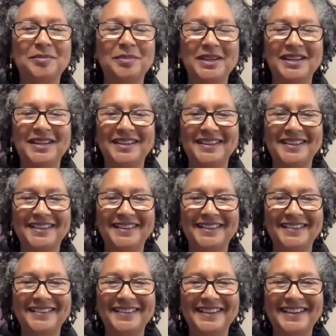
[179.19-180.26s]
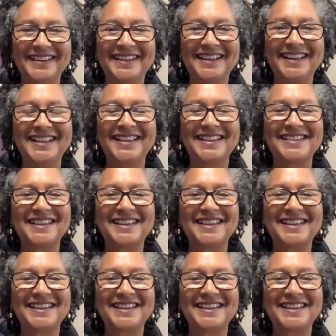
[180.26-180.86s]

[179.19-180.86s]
be, right? This